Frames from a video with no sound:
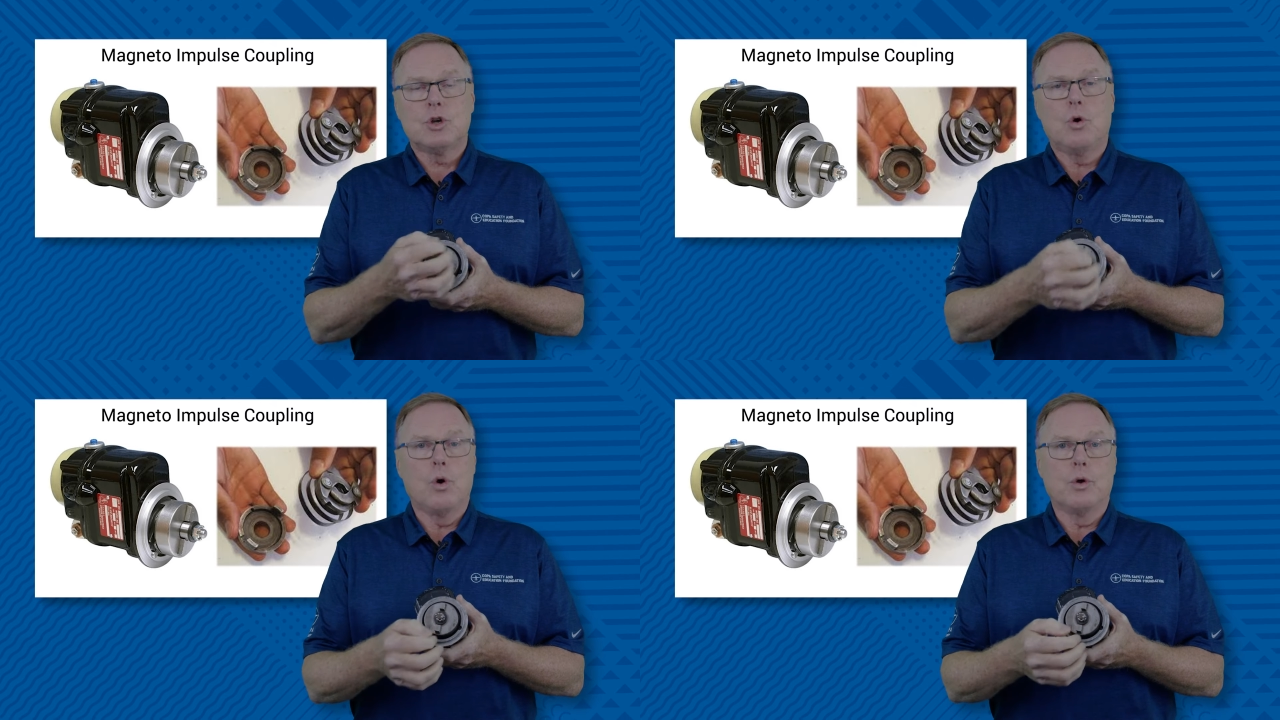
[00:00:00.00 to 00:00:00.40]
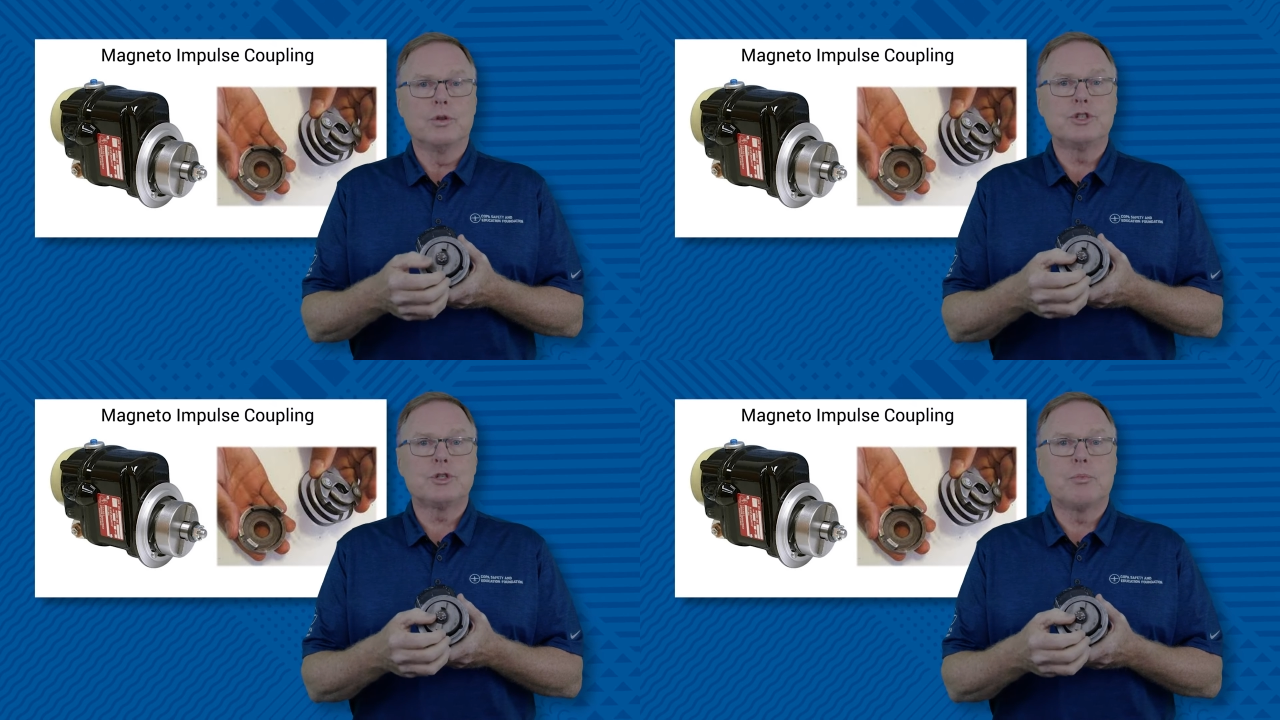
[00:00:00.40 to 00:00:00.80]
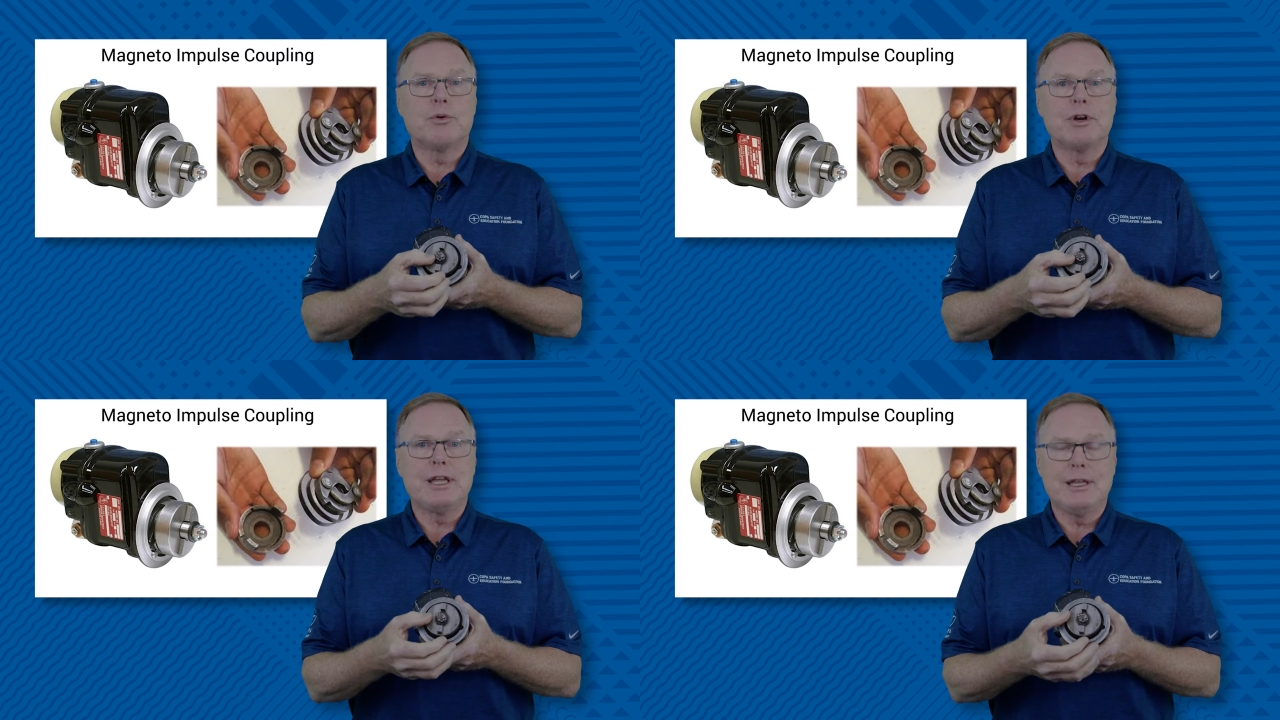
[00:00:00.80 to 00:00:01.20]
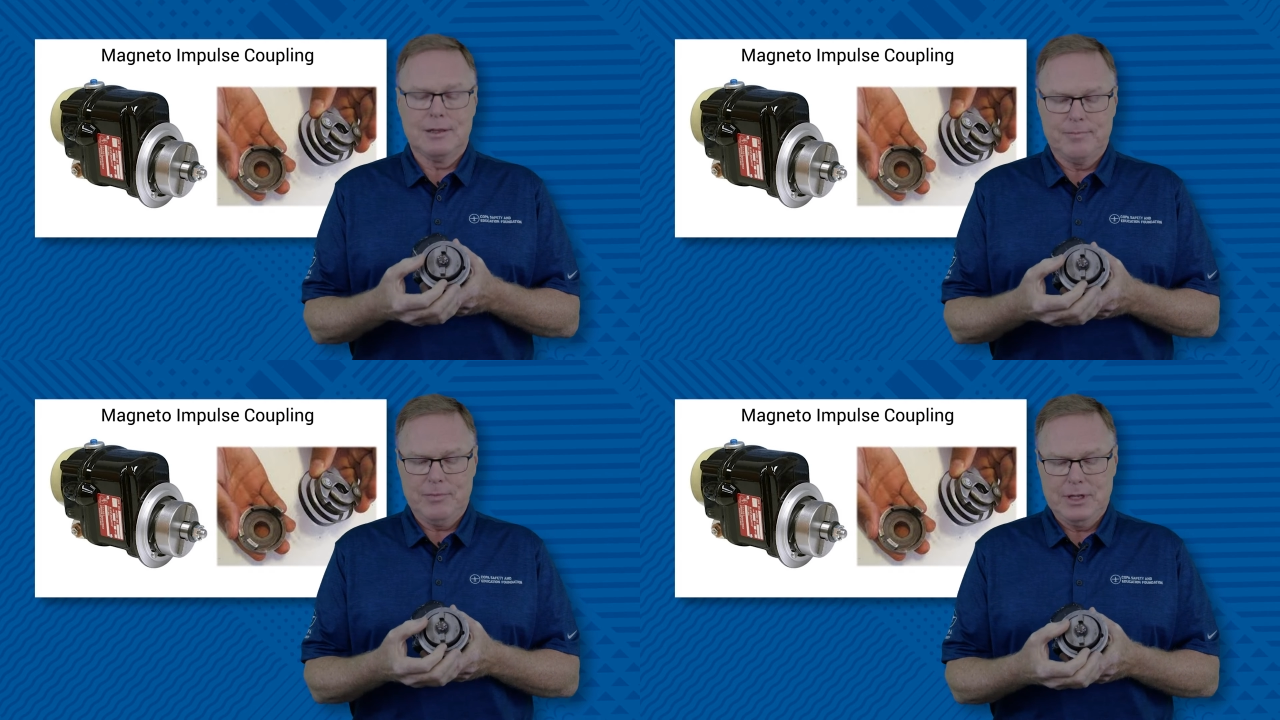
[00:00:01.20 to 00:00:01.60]
coiled spring.
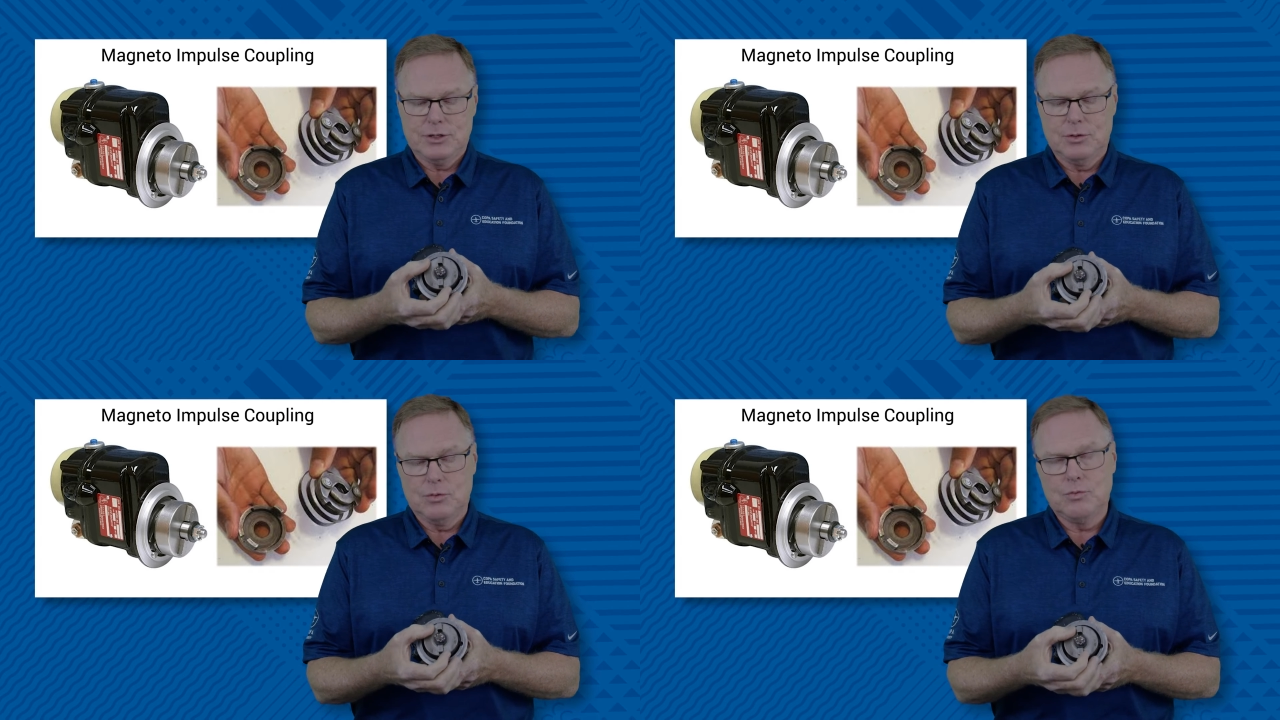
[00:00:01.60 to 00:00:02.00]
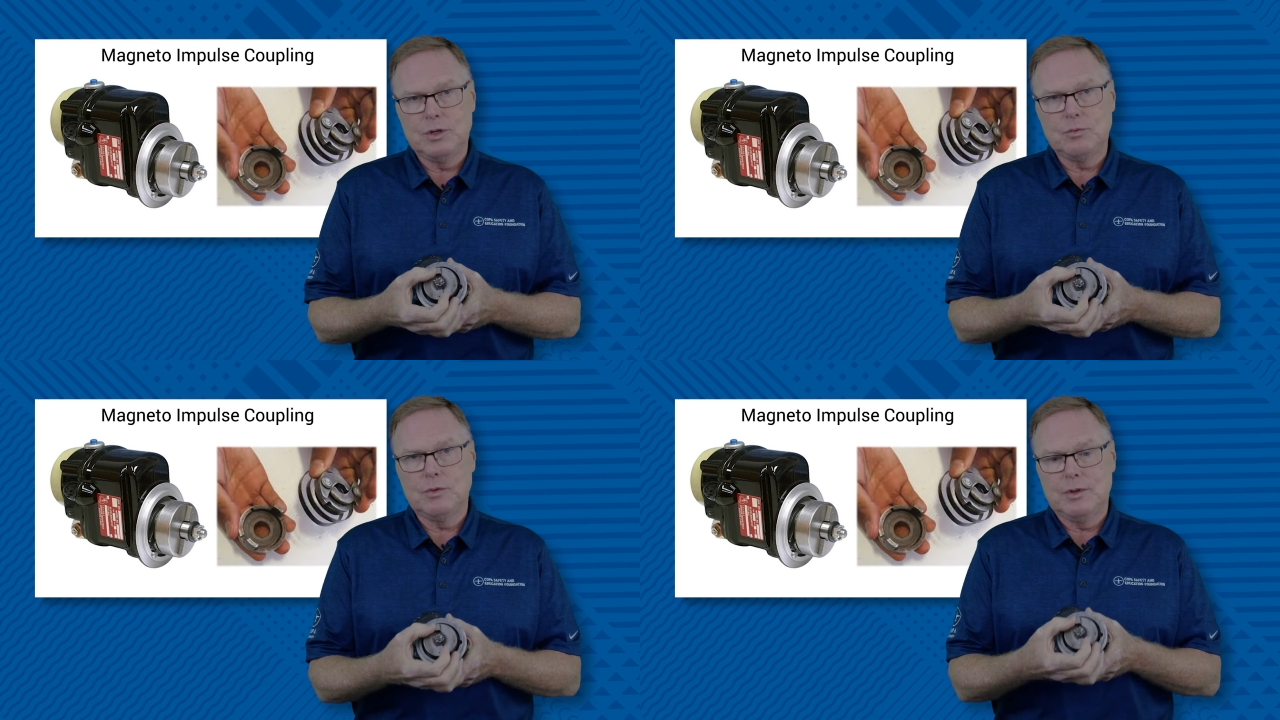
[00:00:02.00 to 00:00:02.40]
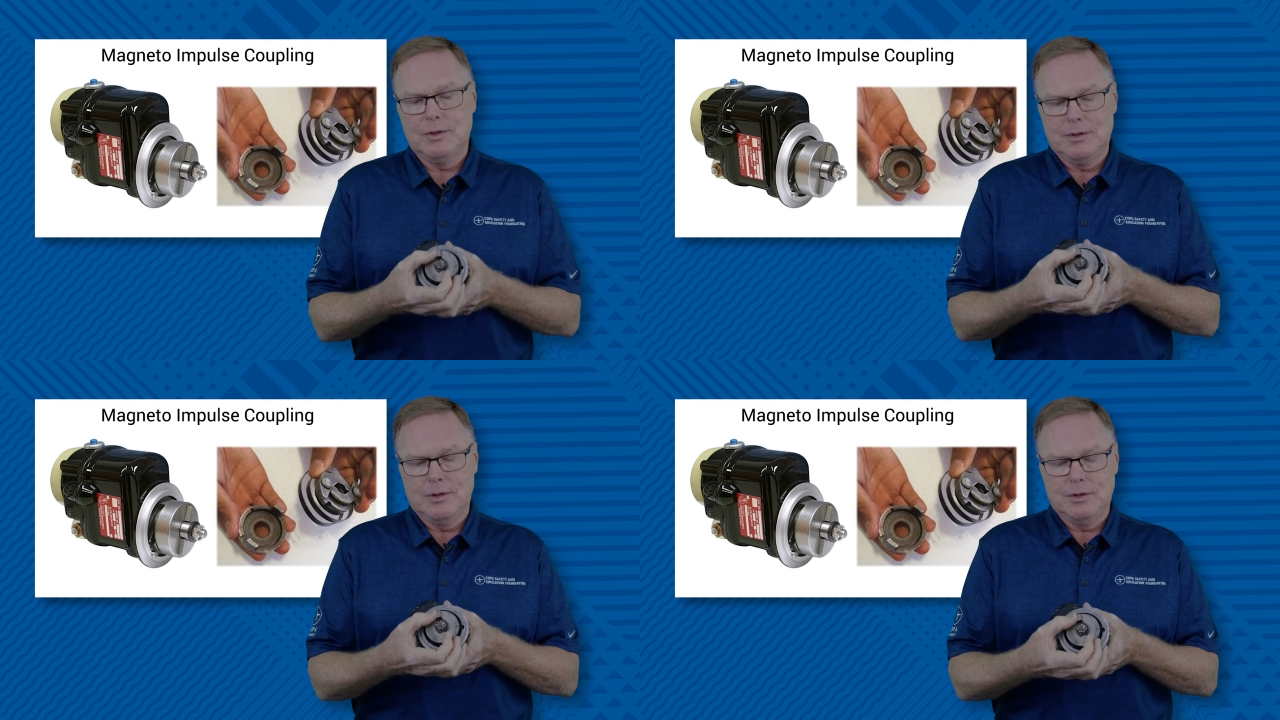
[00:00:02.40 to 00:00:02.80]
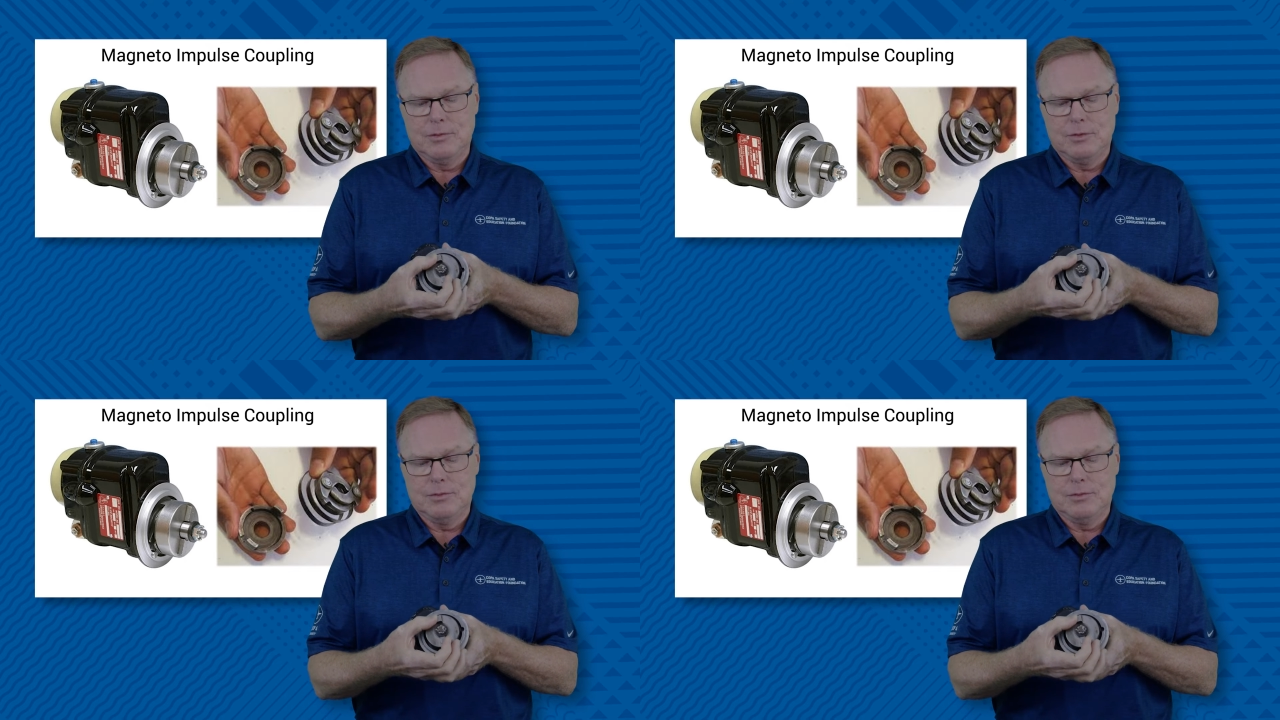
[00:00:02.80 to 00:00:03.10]
So when the,